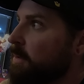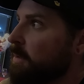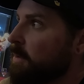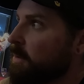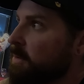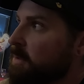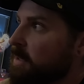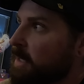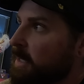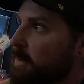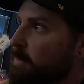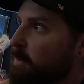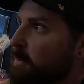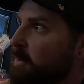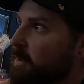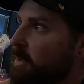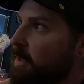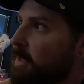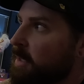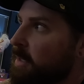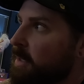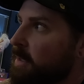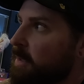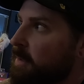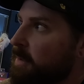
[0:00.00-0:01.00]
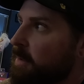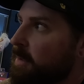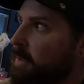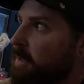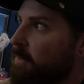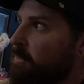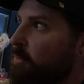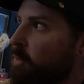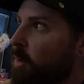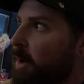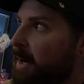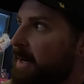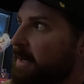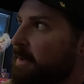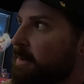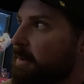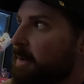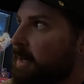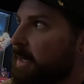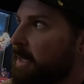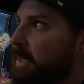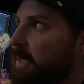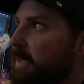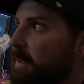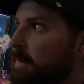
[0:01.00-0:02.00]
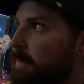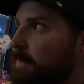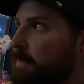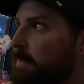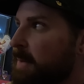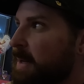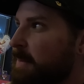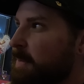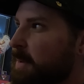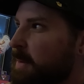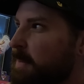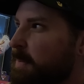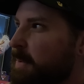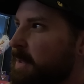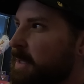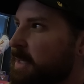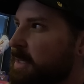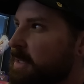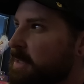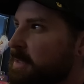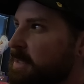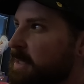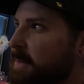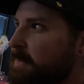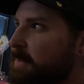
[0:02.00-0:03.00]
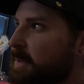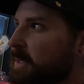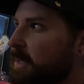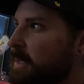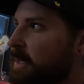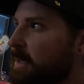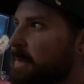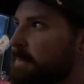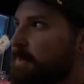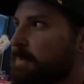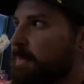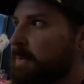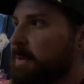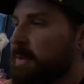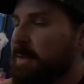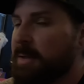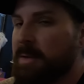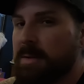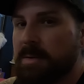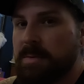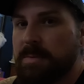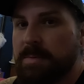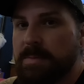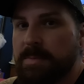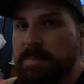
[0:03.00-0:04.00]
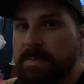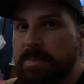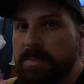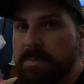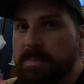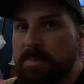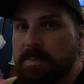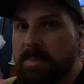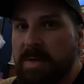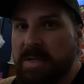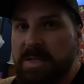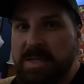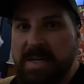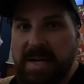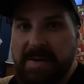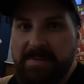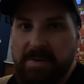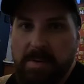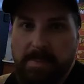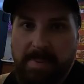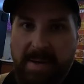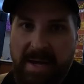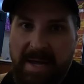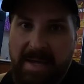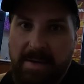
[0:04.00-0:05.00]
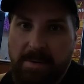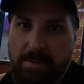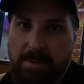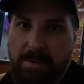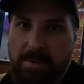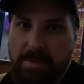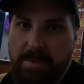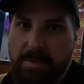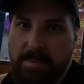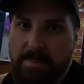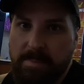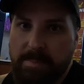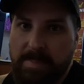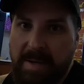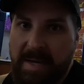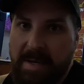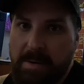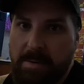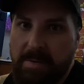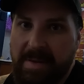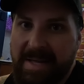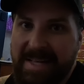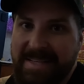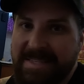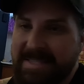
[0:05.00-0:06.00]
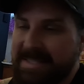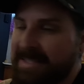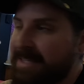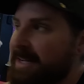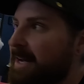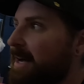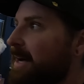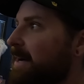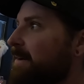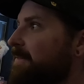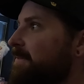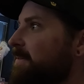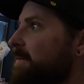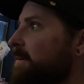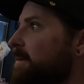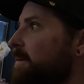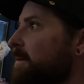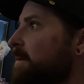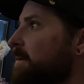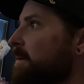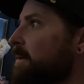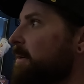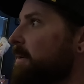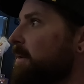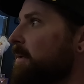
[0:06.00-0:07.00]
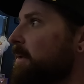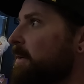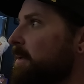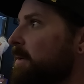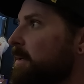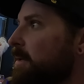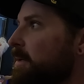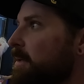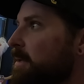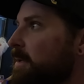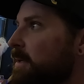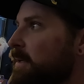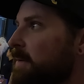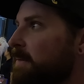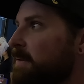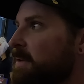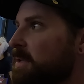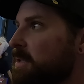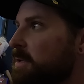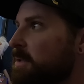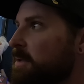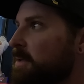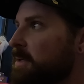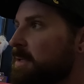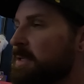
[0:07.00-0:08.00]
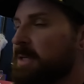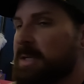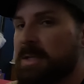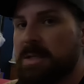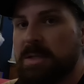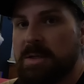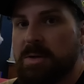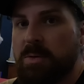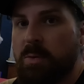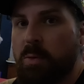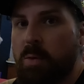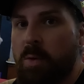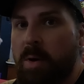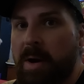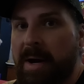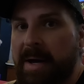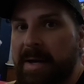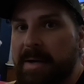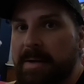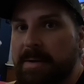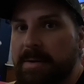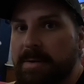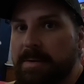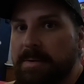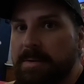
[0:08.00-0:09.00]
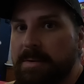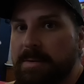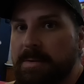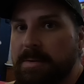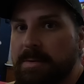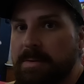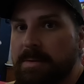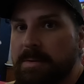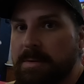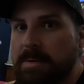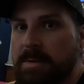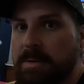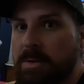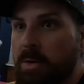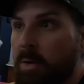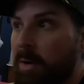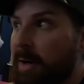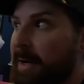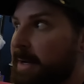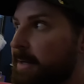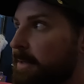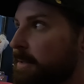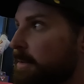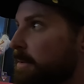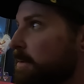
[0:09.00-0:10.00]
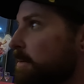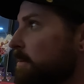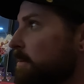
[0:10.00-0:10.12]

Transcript: Looks like we've got a, a ride guy here, maybe picking something up. But imagine having to pay all pay all that staff. And we've just got such a quiet night.